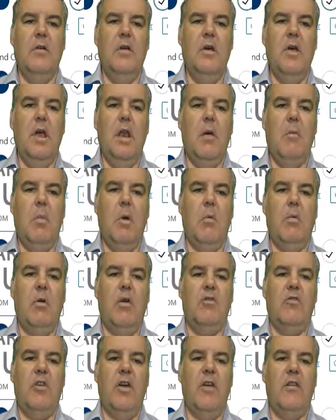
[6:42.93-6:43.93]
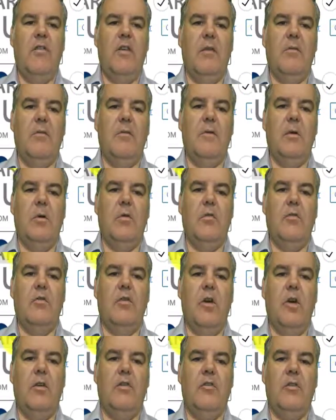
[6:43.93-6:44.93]
And I might want to change that font
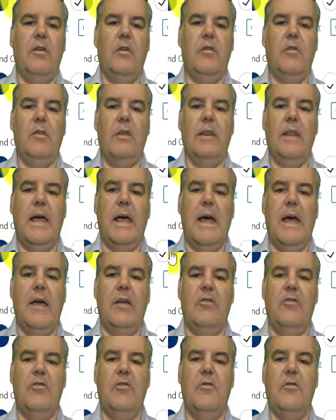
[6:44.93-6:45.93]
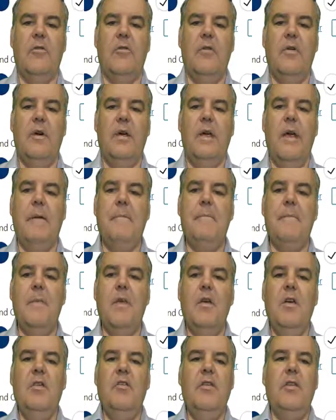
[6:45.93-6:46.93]
size so it's large. Okay,
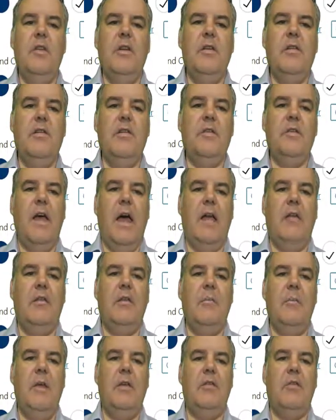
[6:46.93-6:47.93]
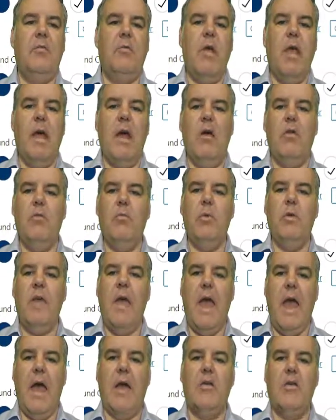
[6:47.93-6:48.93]
so you can start to mess around with
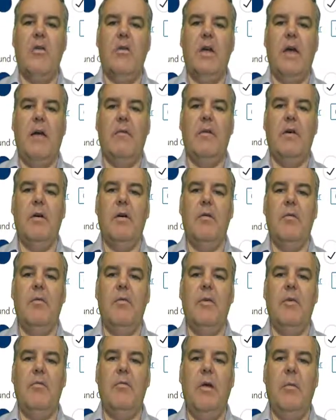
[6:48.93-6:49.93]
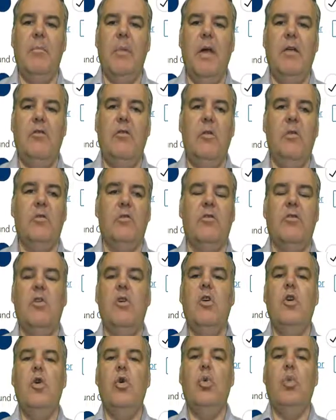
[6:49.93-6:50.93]
how your cover of your front page looks.
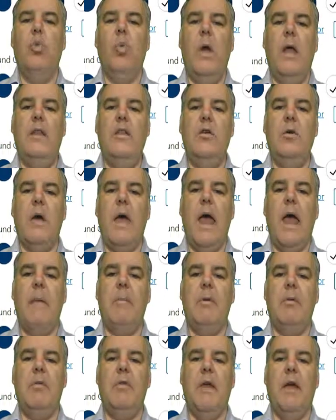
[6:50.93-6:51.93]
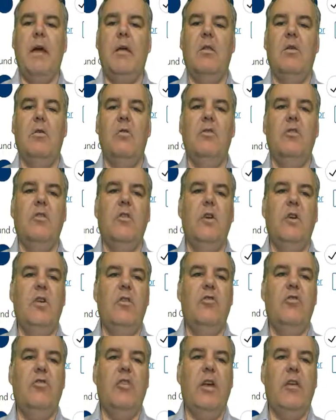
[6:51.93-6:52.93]
When you are happy with how it looks,
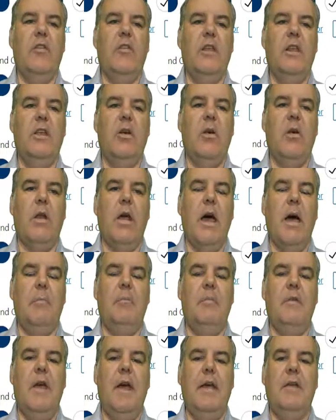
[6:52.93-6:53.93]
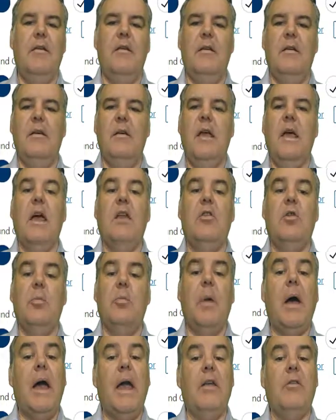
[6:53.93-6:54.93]
just click on update and your
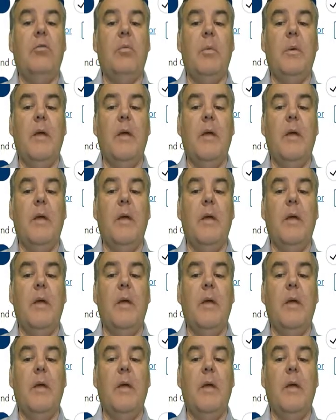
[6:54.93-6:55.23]
page will be